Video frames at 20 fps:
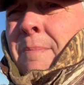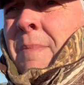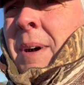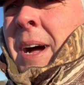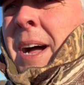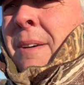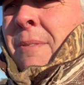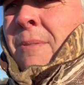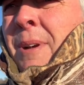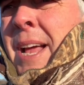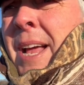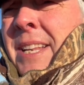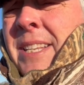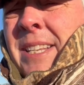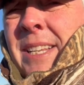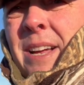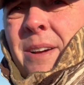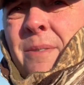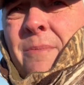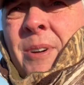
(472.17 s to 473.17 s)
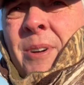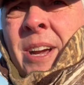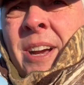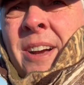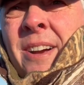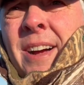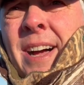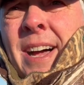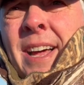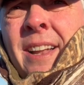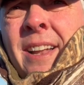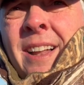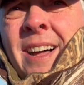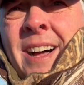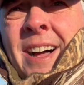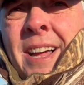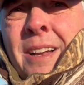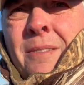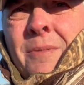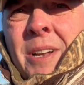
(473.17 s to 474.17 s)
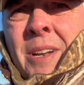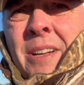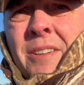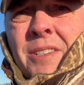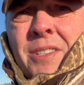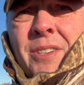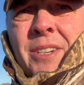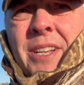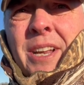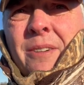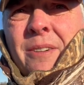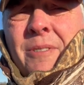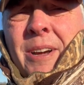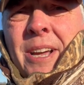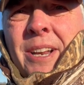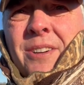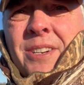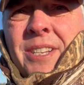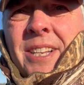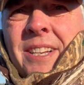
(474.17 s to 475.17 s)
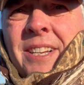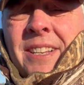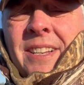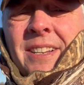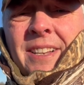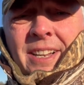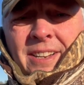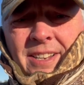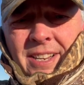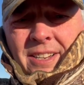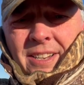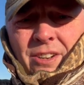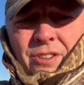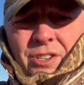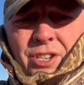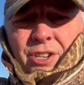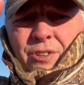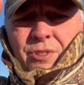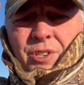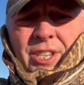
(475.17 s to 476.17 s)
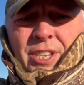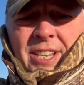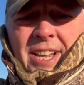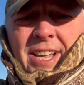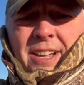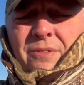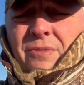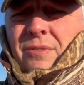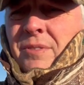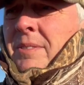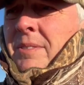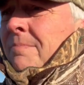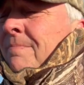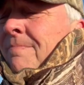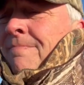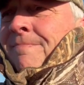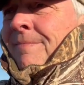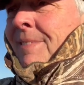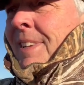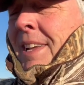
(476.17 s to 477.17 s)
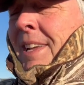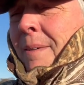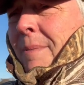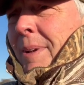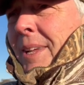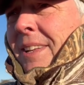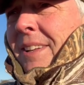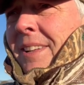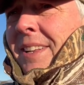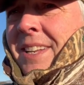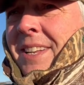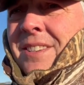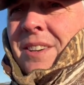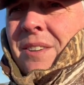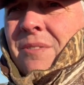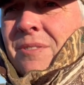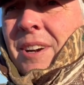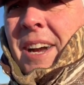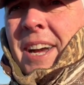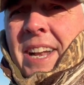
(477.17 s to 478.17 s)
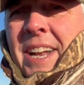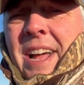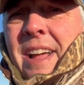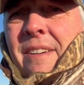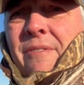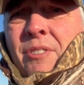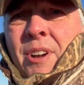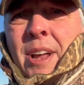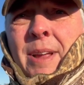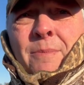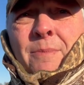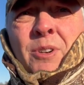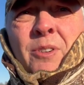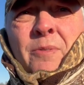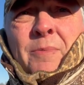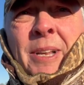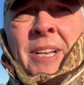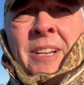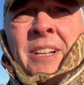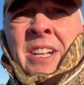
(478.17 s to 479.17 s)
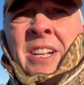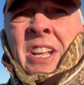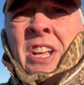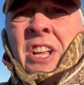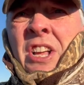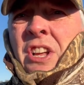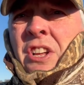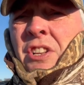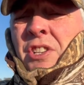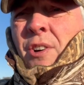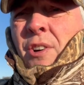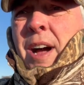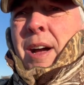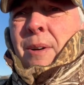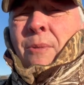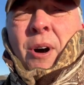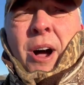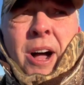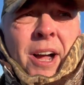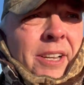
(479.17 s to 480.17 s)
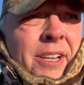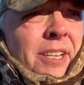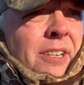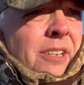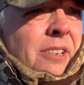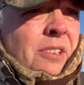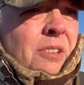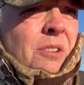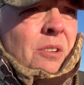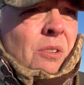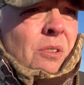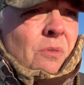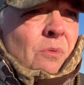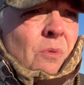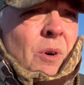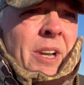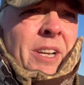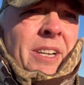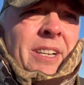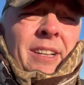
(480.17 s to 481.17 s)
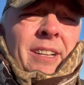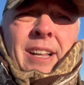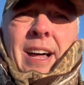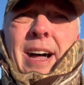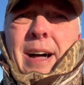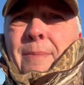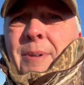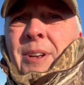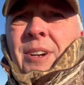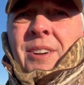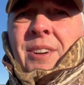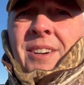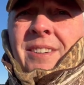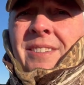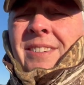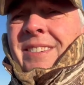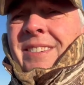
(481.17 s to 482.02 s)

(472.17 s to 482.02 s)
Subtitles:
I read somewhere online when I was looking at waders, they think they're too stiff. These are fine. I have great movement. So I walked 1 kilometer